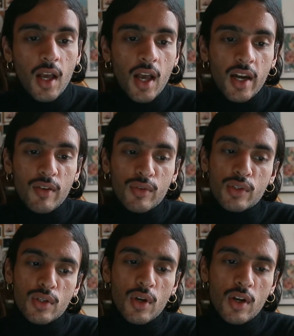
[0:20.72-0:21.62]
and it
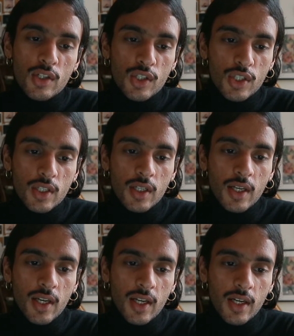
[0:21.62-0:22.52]
was launched
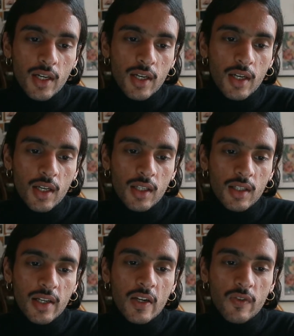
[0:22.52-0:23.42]
in the
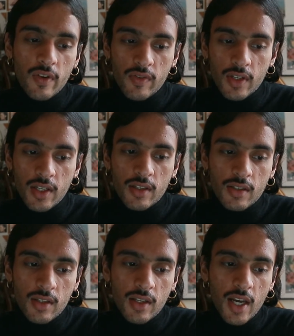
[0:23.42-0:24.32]
late 50s.
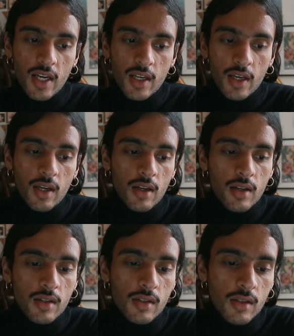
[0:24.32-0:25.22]
The date
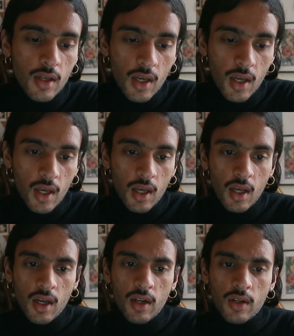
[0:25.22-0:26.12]
is
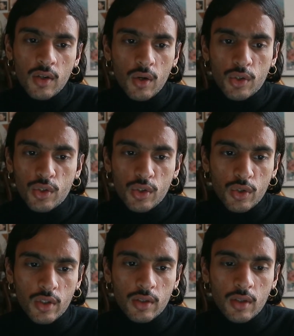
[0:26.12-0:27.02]
not
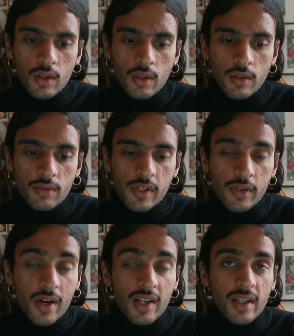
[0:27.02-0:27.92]
sure. On
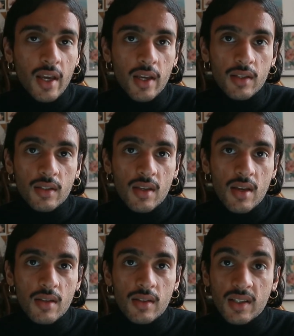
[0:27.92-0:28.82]
Fragrantica it
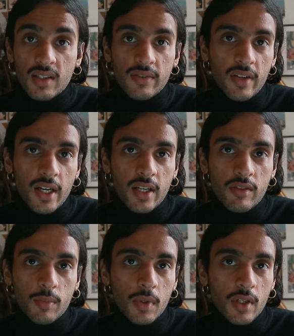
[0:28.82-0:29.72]
says
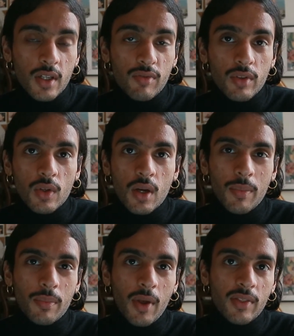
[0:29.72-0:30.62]
65, but if you look up
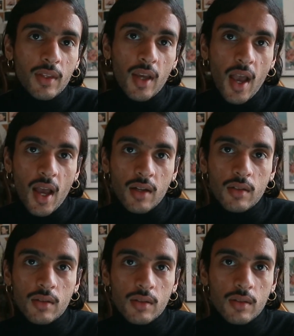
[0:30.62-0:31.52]
at the
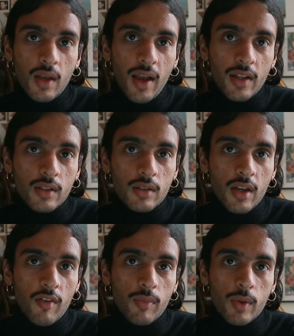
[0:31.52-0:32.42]
ads
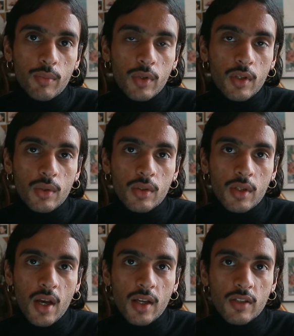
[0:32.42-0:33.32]
have been produced
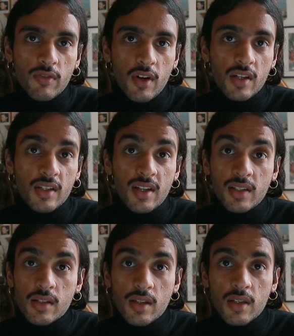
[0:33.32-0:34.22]
as far as
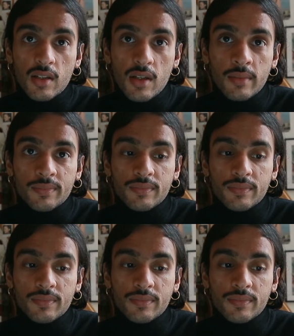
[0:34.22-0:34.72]
1960,